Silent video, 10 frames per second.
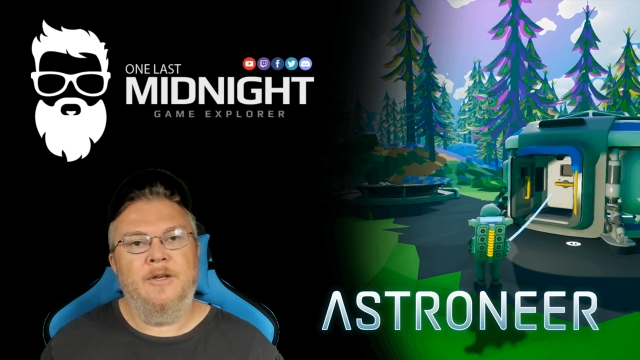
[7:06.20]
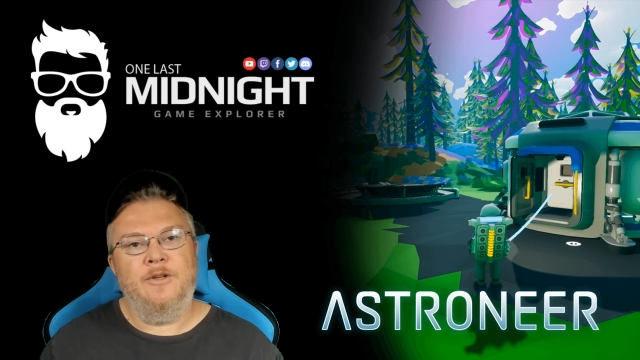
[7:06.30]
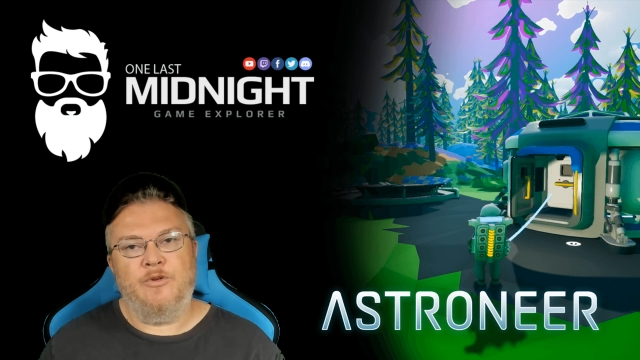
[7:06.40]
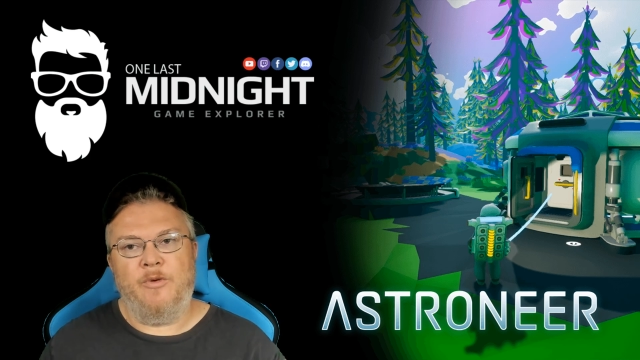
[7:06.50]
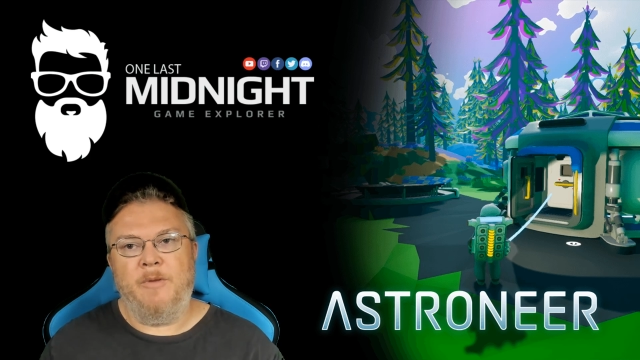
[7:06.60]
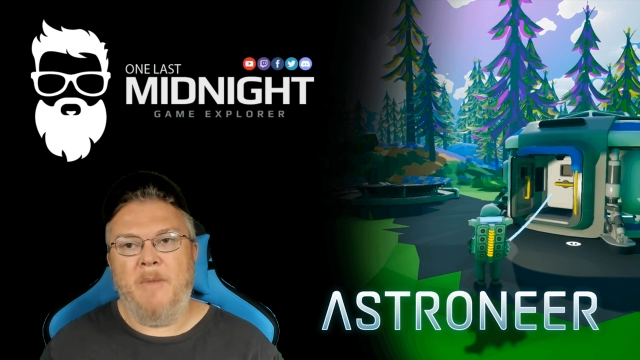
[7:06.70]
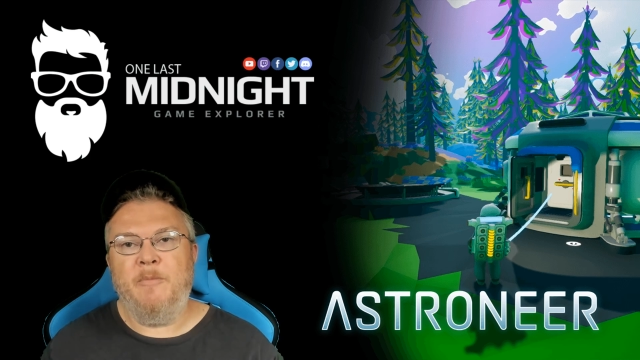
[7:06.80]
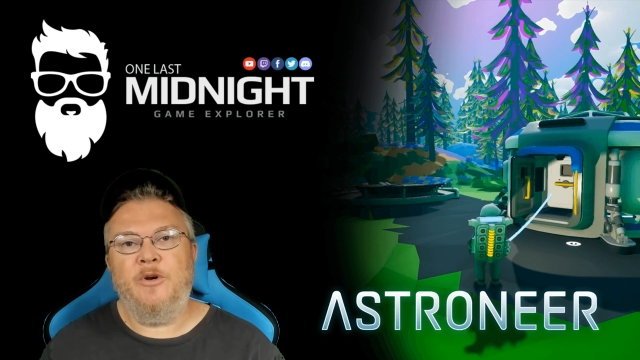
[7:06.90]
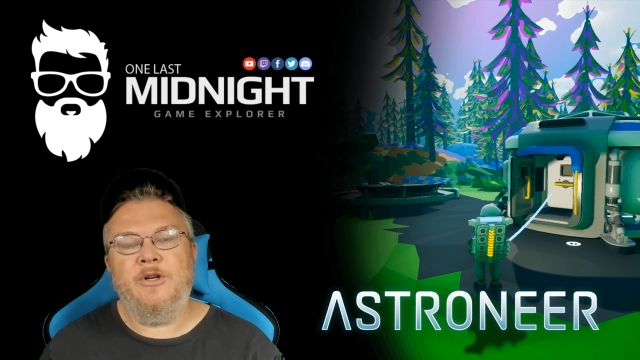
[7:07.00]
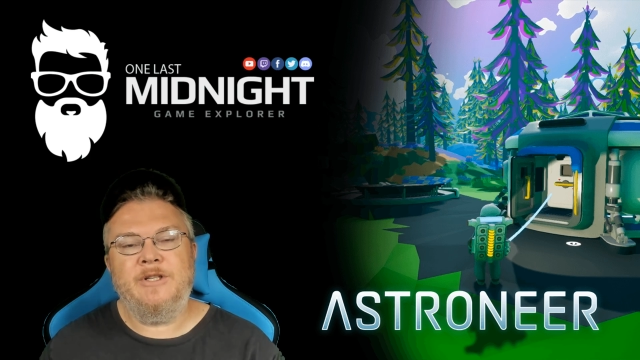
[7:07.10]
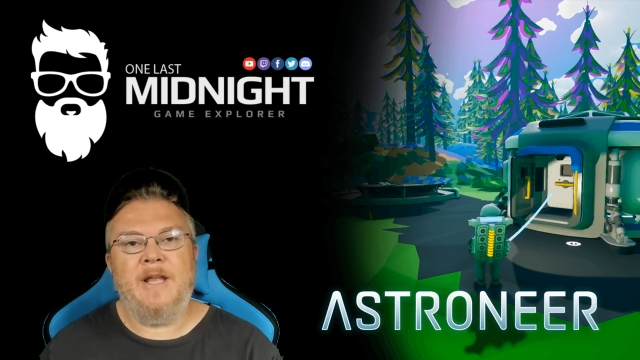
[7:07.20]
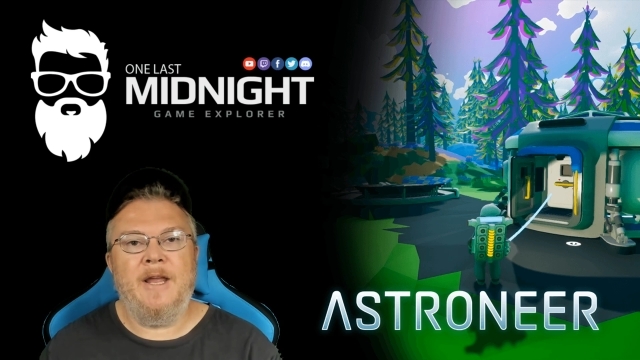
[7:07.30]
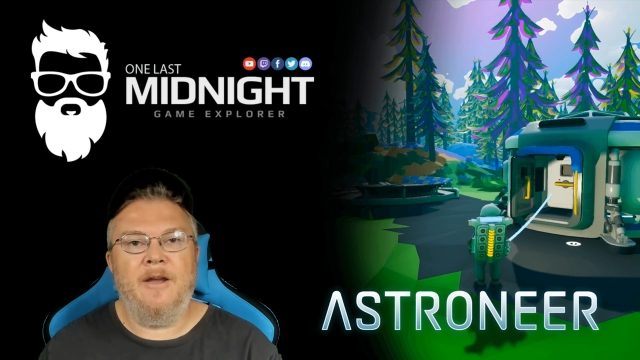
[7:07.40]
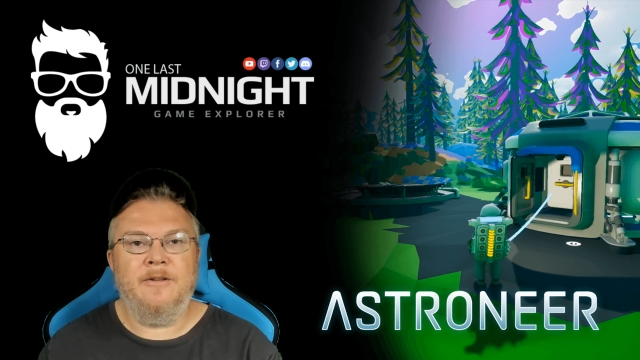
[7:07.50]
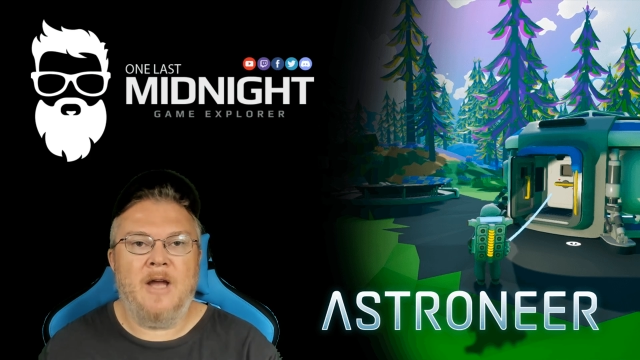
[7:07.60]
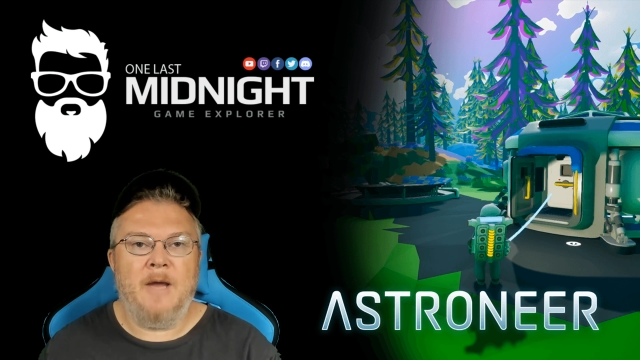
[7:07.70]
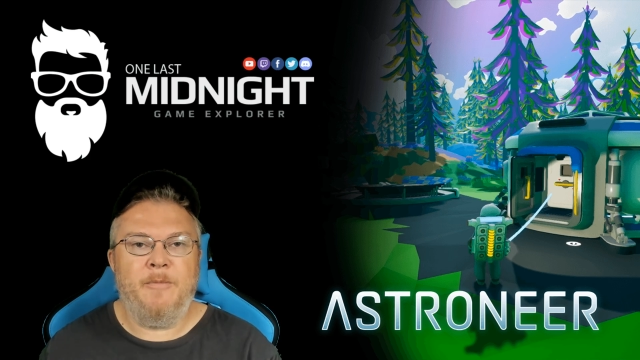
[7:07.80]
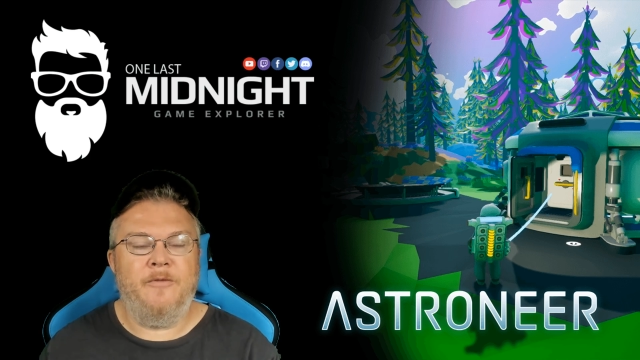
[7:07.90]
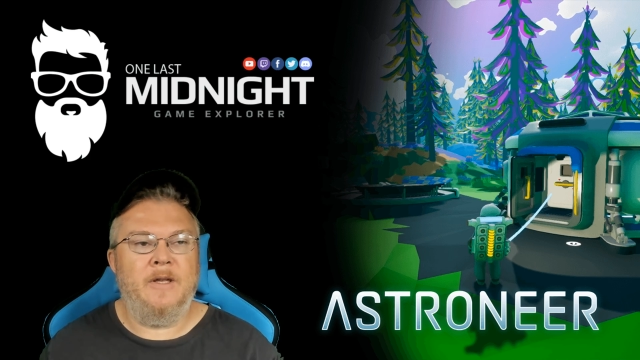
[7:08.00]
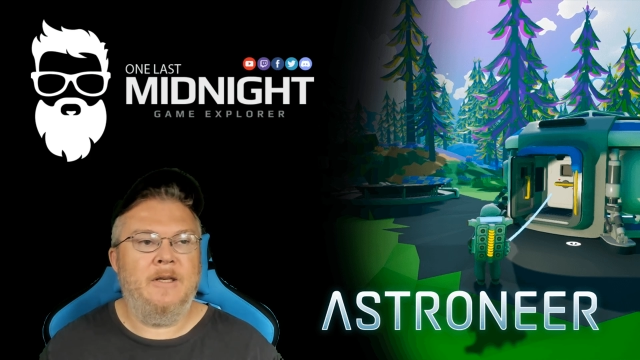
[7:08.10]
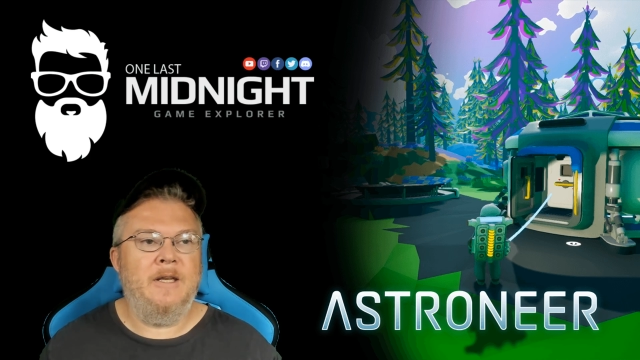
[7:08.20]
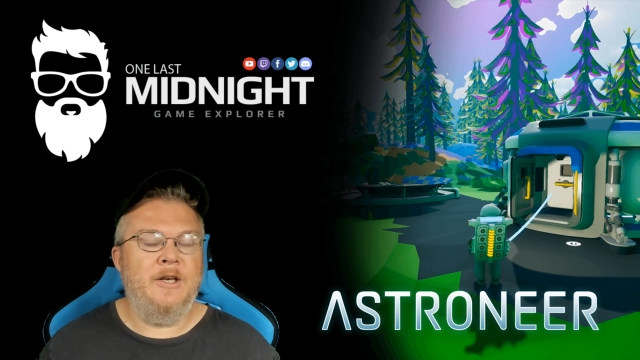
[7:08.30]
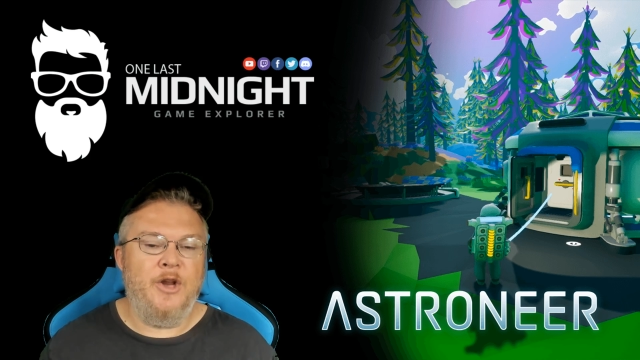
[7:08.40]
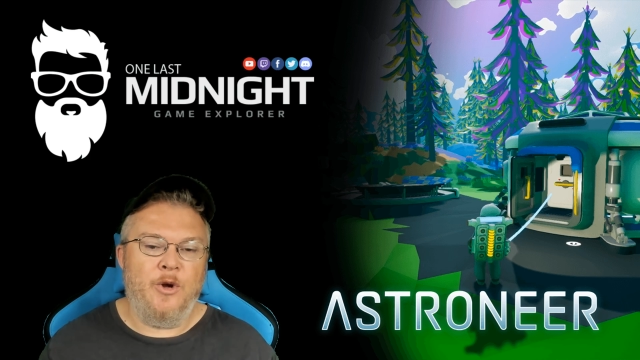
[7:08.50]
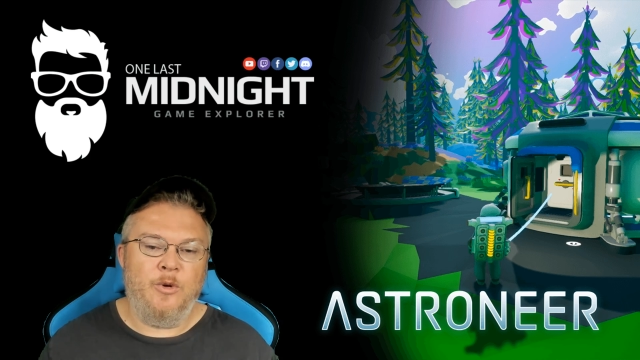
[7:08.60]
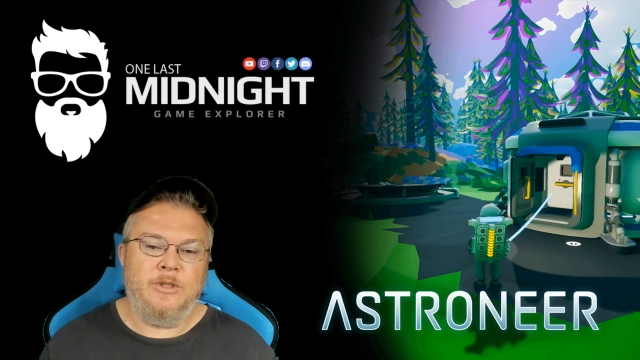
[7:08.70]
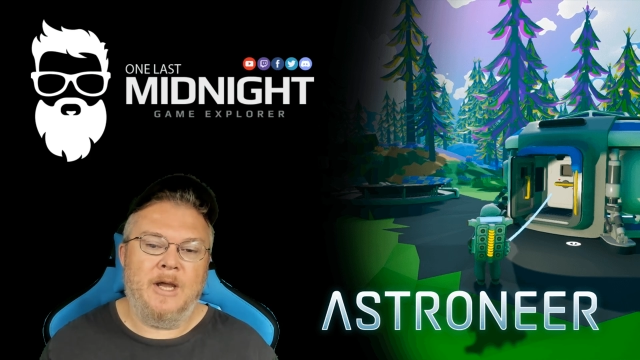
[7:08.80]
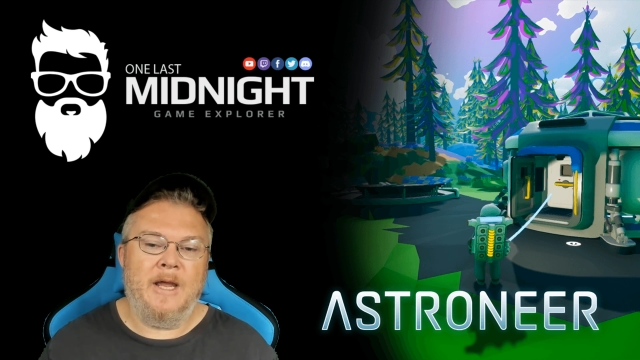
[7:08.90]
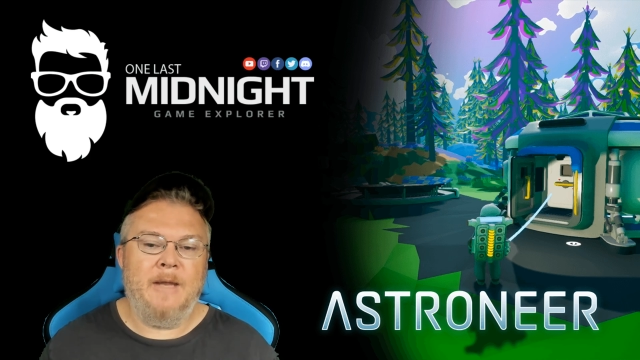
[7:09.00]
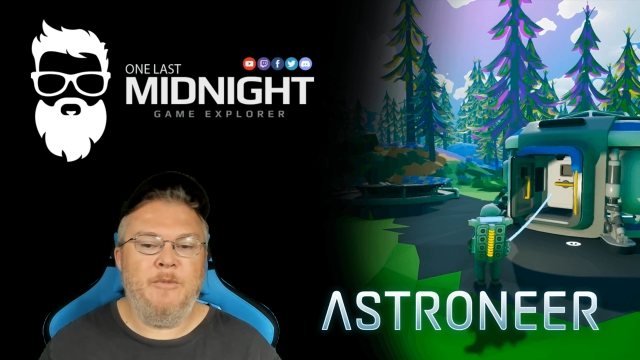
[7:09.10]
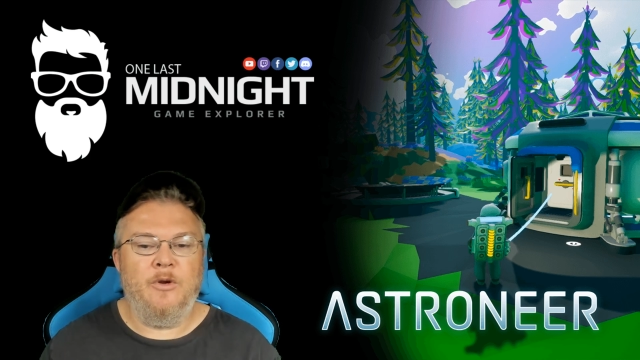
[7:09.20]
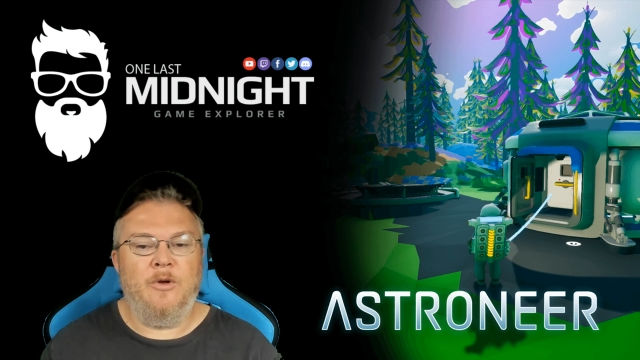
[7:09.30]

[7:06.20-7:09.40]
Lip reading: So remember to stay on top of it. In no time, you'll